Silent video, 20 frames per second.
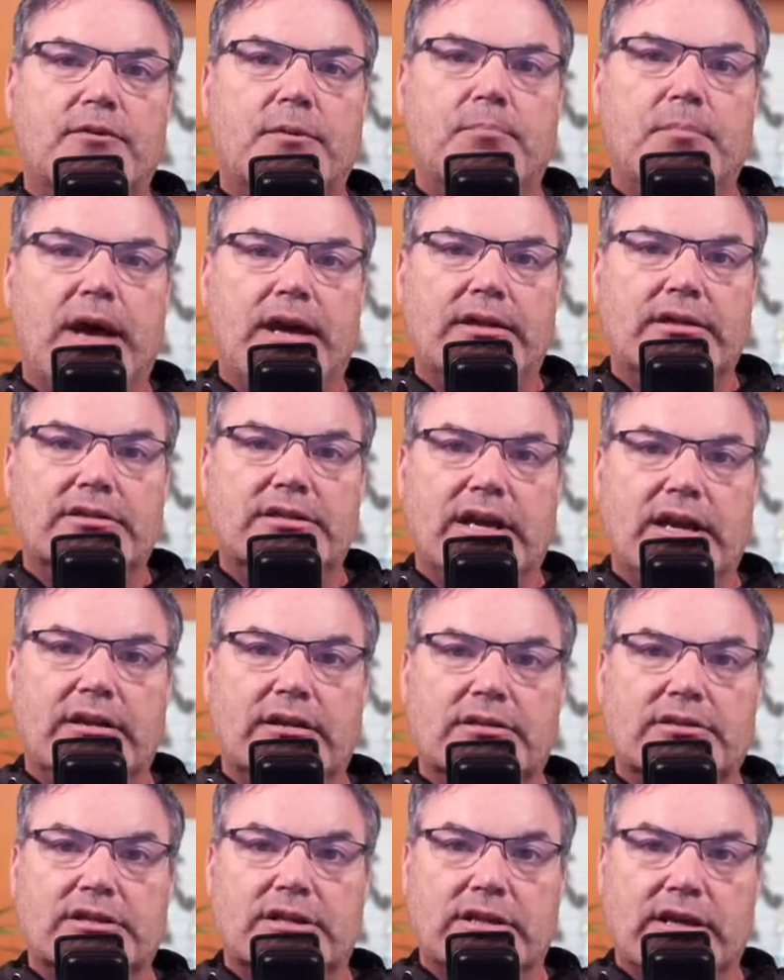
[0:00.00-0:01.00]
of the
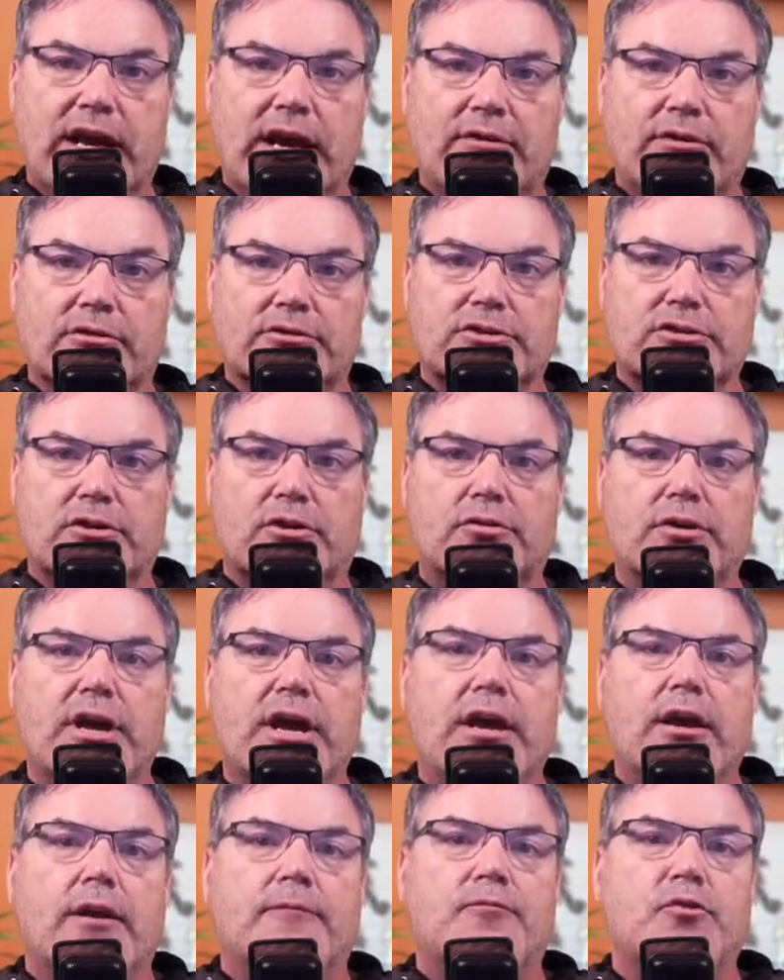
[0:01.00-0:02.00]
metadata together. So
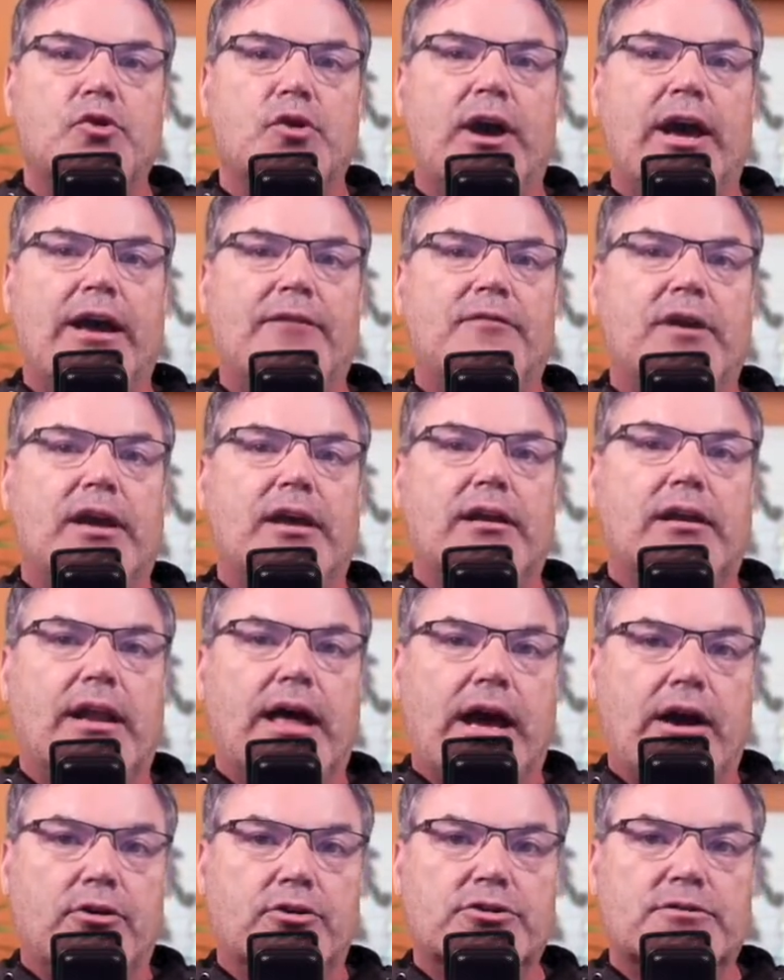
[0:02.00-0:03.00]
if you have a
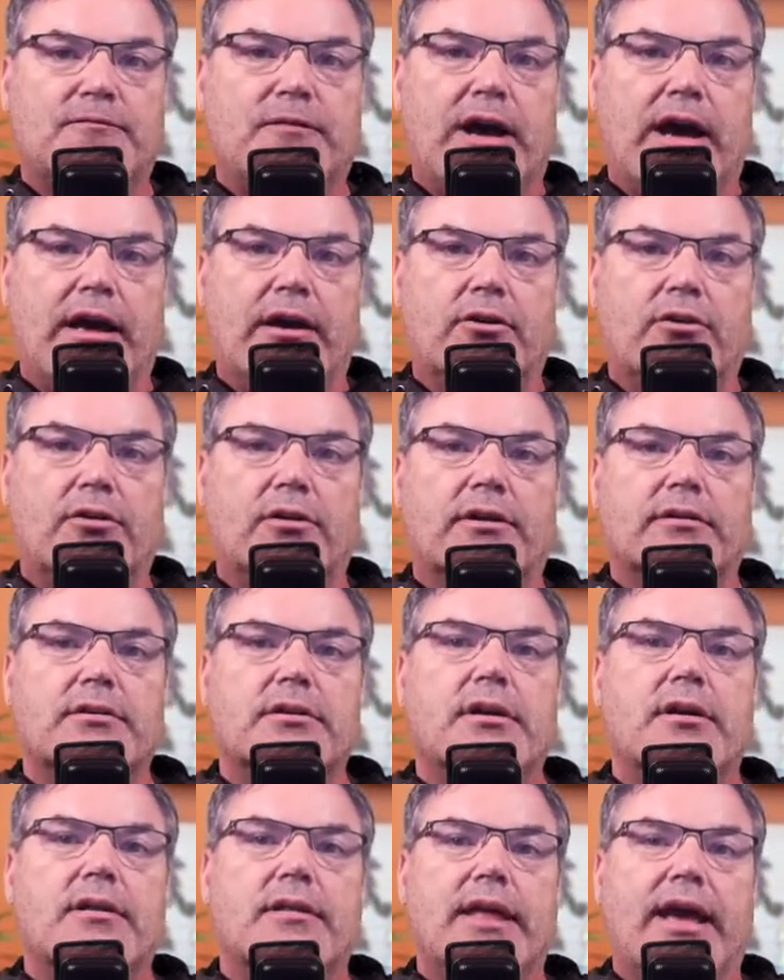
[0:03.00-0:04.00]
large file
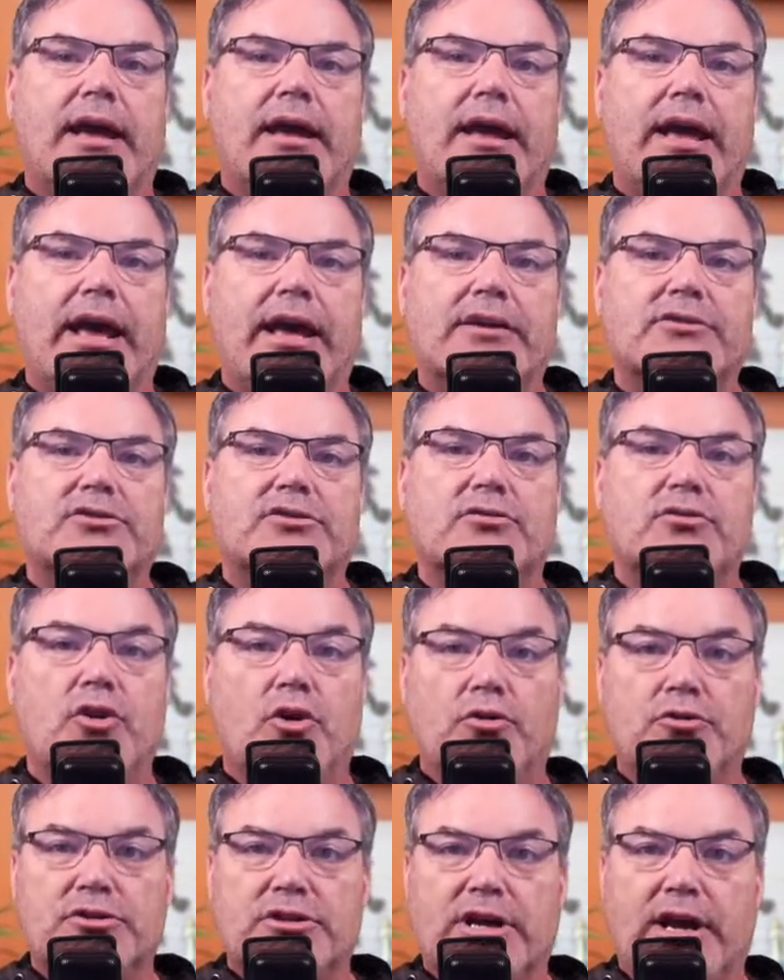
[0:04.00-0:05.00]
that has
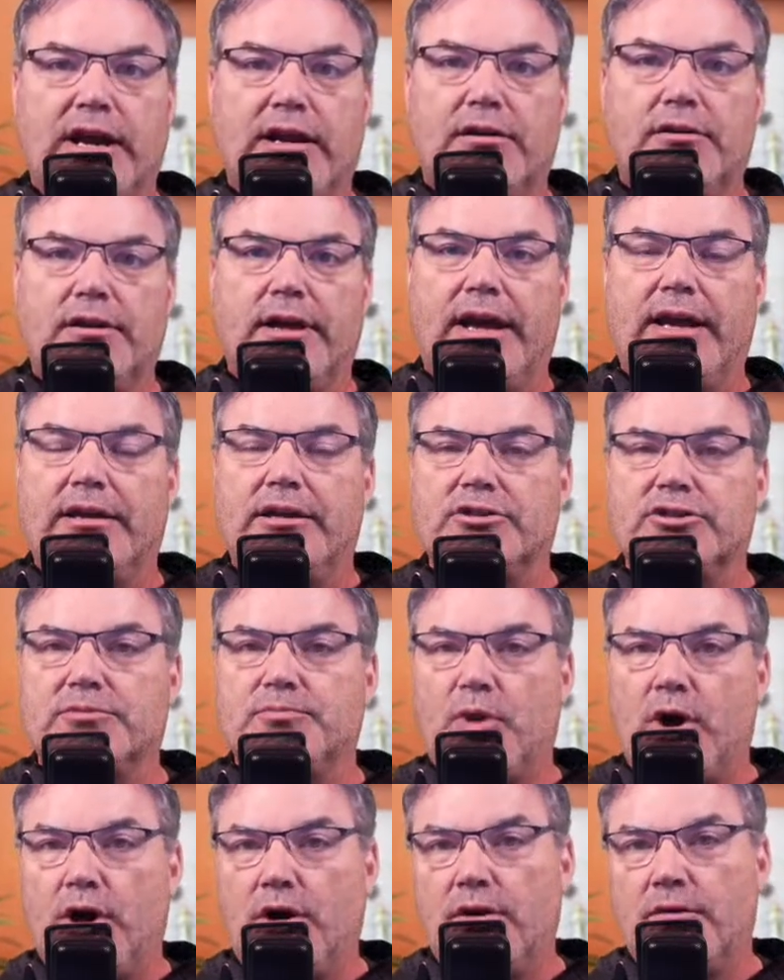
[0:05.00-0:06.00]
no title and a
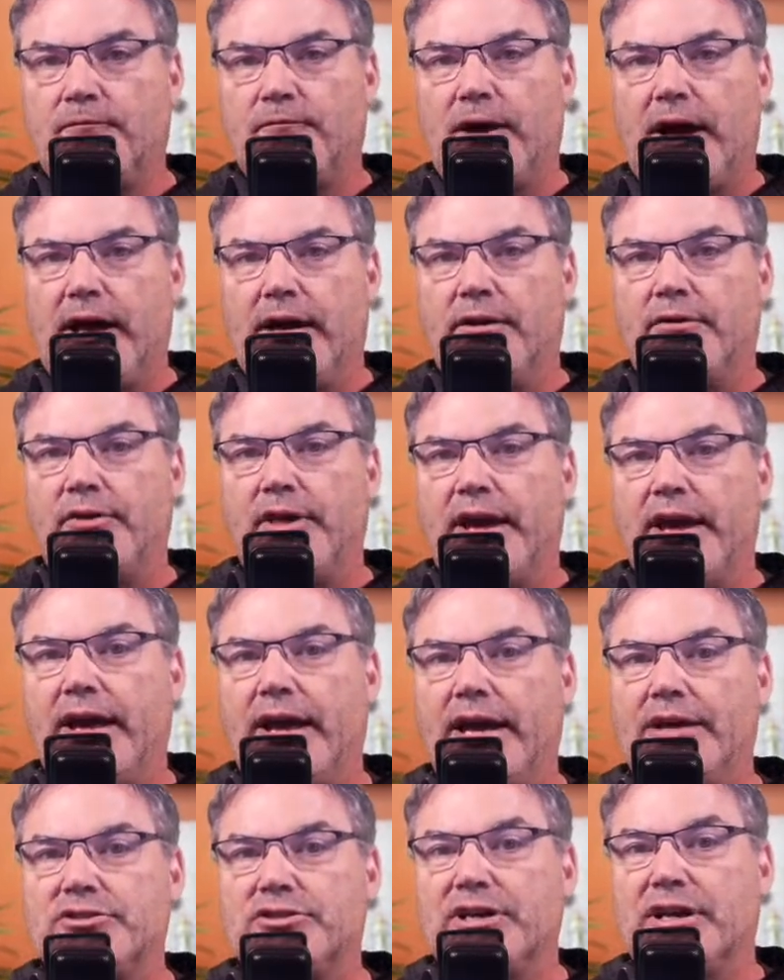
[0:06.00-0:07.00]
smaller file that
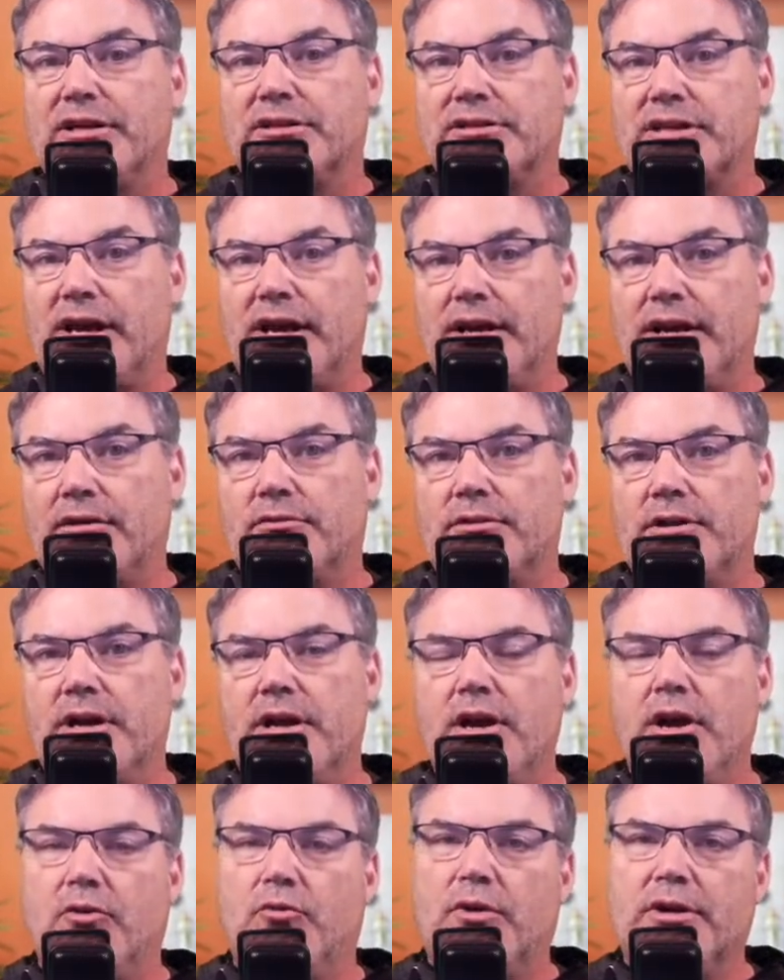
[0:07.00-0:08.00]
has a title,
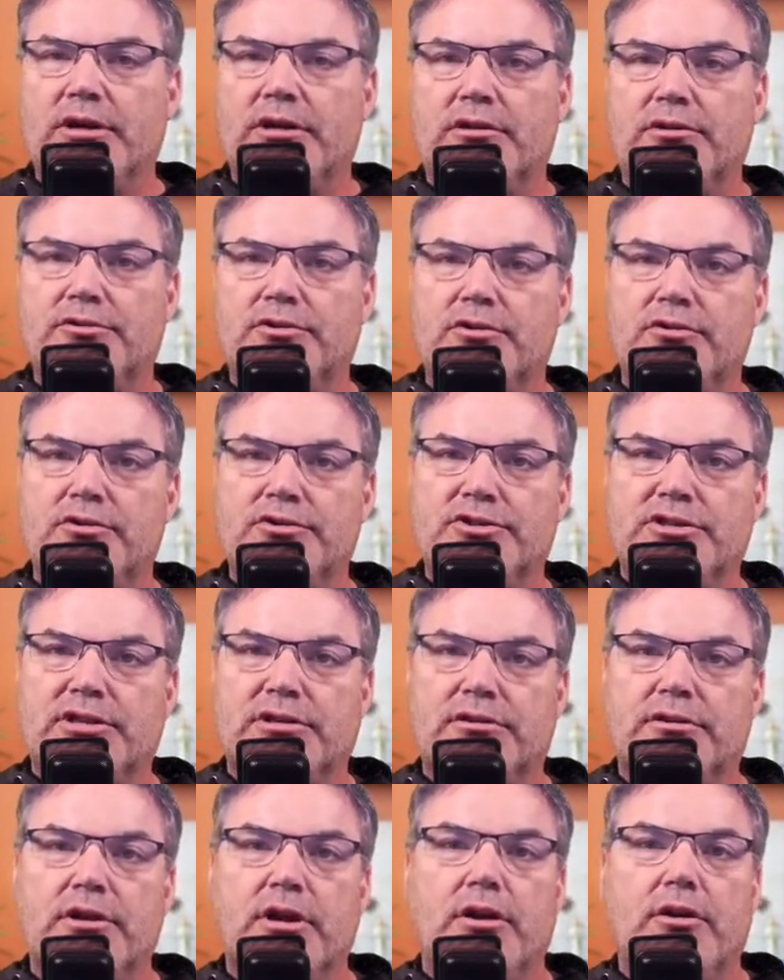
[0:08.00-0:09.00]
what it'll do is
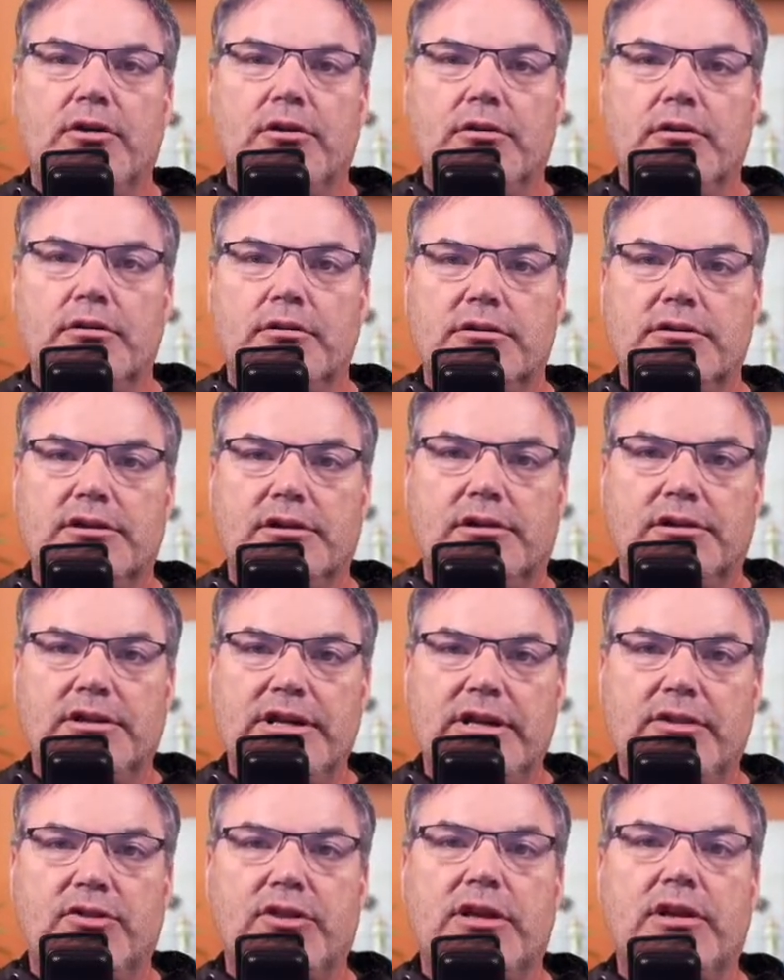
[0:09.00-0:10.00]
it'll
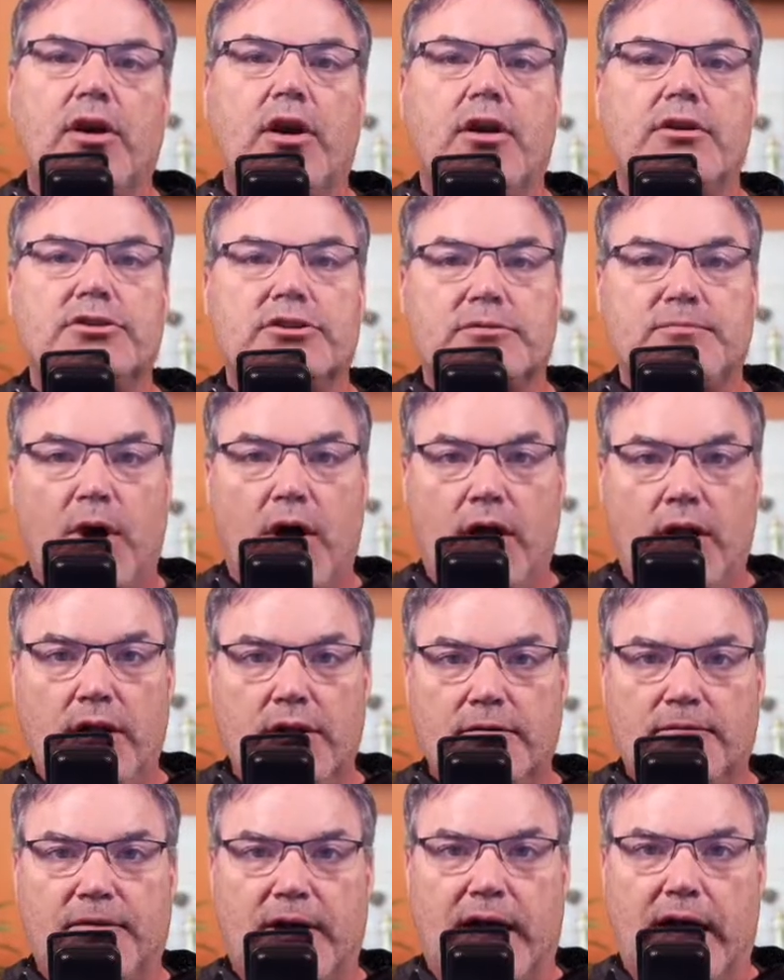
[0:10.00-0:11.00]
delete the
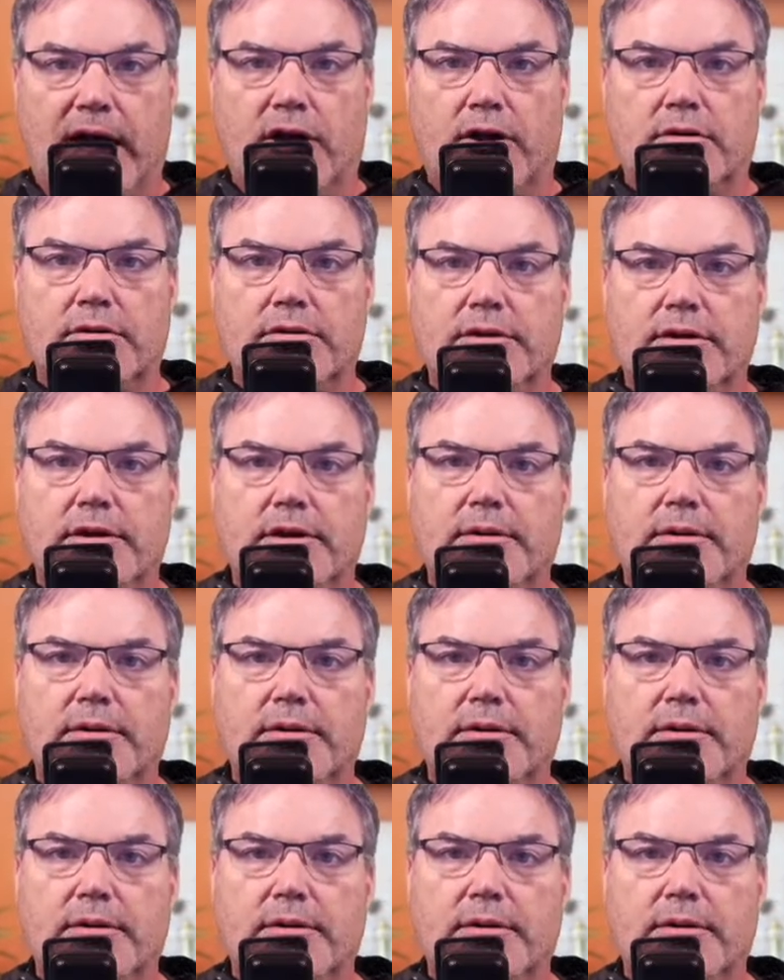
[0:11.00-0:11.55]
smaller file,